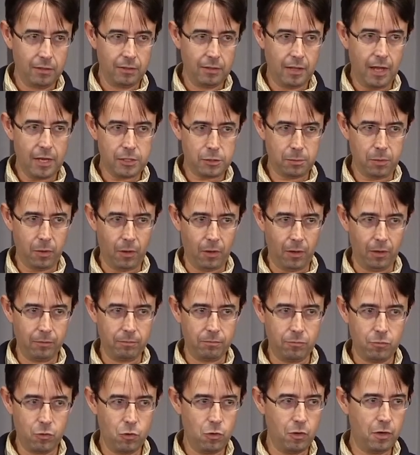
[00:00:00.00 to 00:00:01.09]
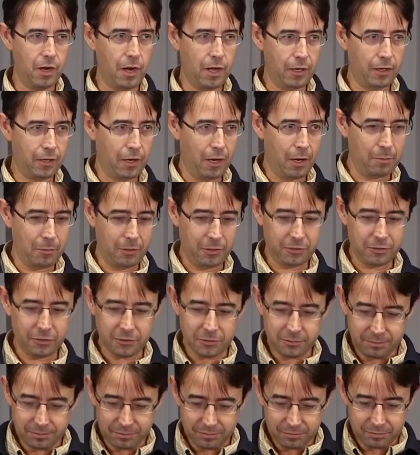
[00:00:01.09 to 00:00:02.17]
Last part, unit
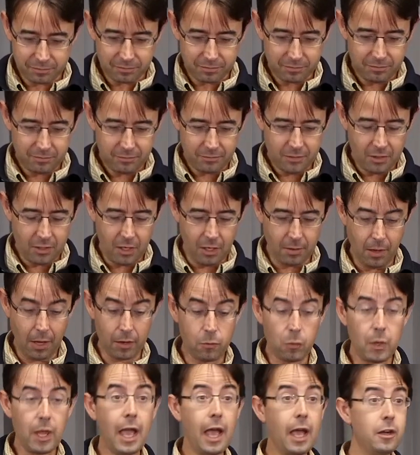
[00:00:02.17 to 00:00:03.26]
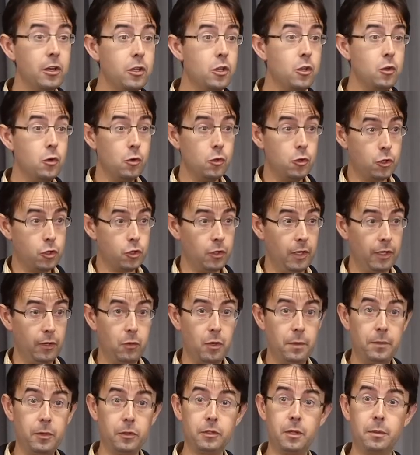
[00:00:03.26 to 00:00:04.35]
economics. Now, and we had huge, like we
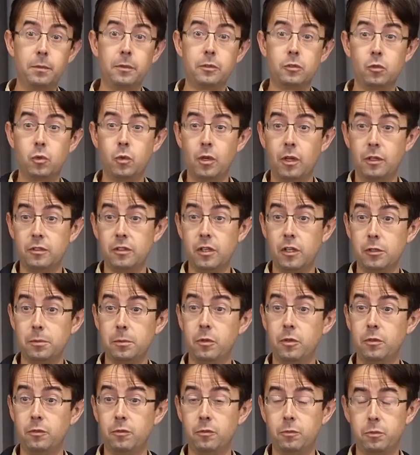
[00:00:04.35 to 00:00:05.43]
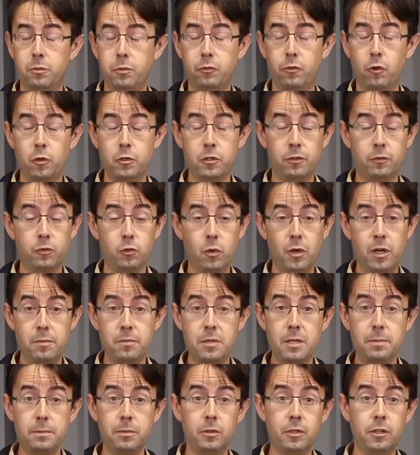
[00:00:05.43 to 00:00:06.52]
had built up a, a sales force of 20
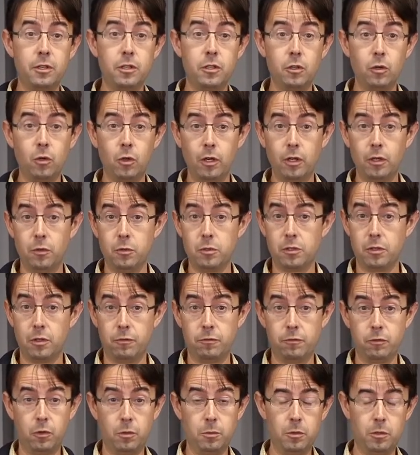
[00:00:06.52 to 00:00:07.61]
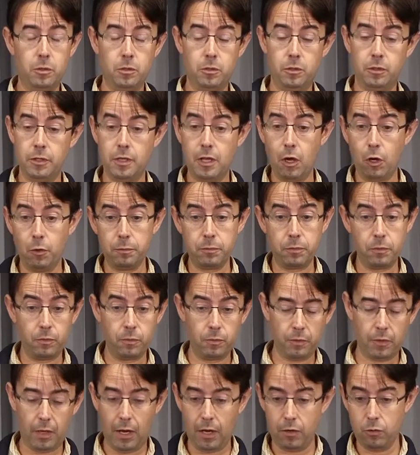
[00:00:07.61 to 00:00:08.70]
people in New York. It was the former Yelp
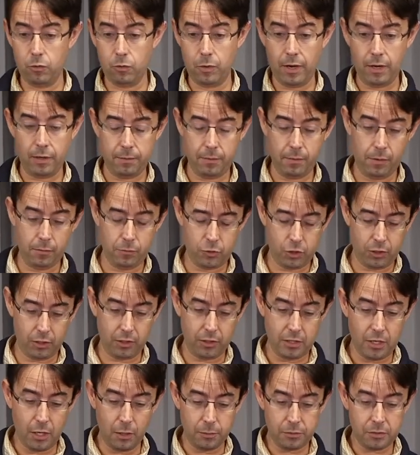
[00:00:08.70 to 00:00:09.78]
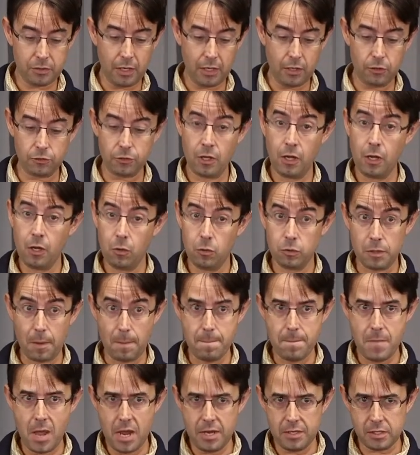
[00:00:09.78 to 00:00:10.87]
guy who ran a, a chunk of Yelp sales. It was an
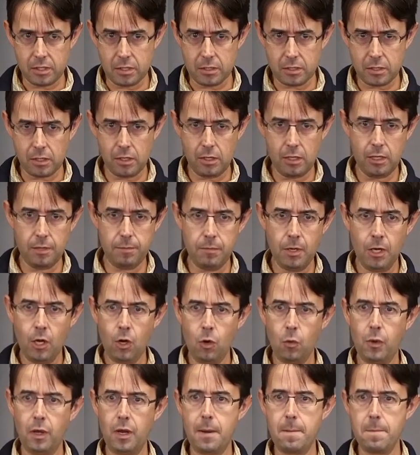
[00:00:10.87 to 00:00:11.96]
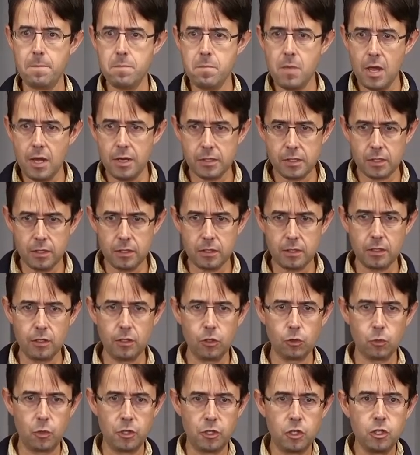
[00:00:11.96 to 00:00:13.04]
amazing team. We had amazing
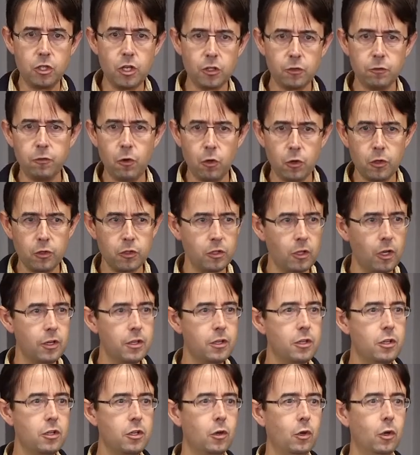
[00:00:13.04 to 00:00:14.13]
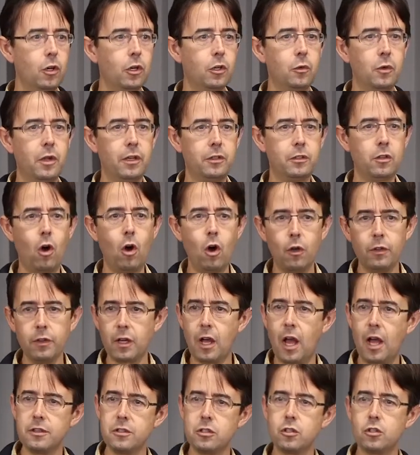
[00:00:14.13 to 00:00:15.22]
deals. We just focused on New York. We had all the
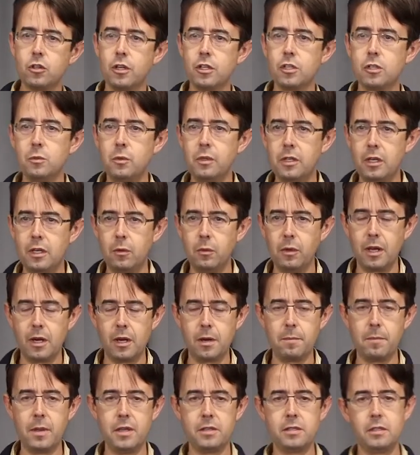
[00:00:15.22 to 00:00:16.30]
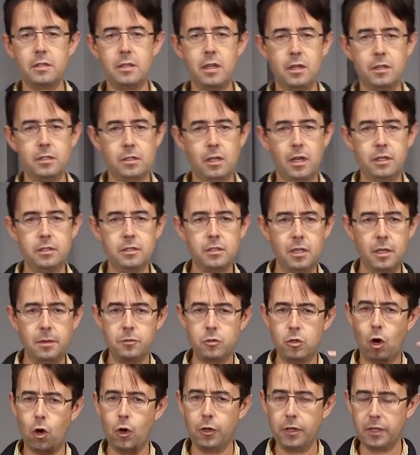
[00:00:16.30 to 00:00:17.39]
concentration we needed. We had an amazing data science team
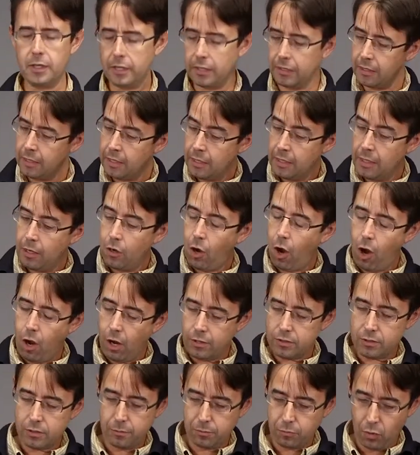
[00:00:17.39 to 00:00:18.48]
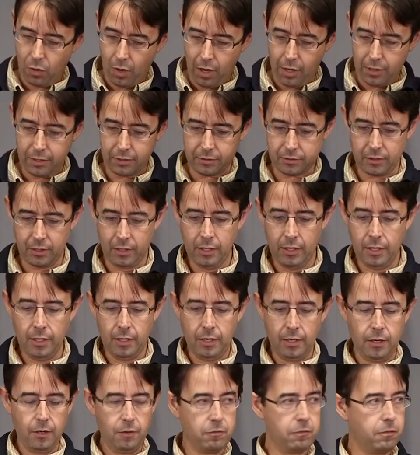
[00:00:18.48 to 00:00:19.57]
targeting, awesome product
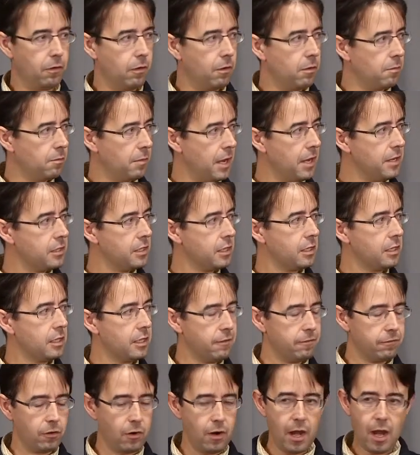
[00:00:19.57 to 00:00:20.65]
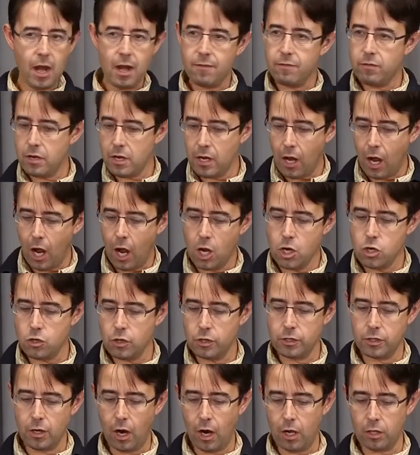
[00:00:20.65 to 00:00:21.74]
for basically for every
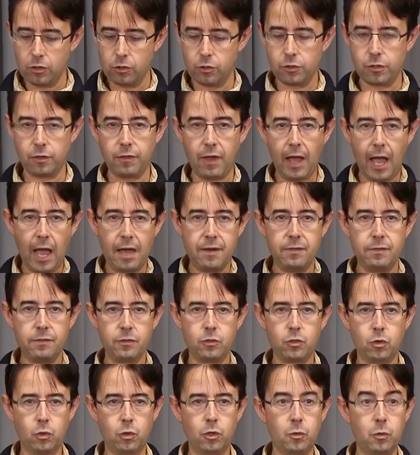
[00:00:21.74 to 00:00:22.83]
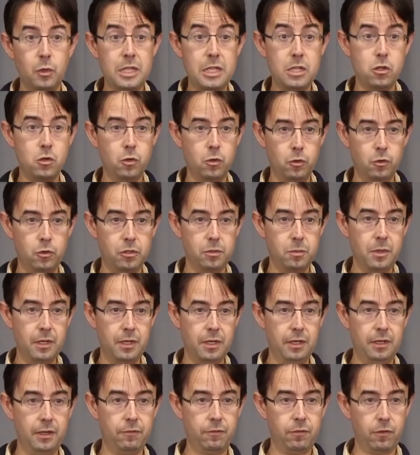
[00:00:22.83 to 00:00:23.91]
$100 of ad inventory we used, meaning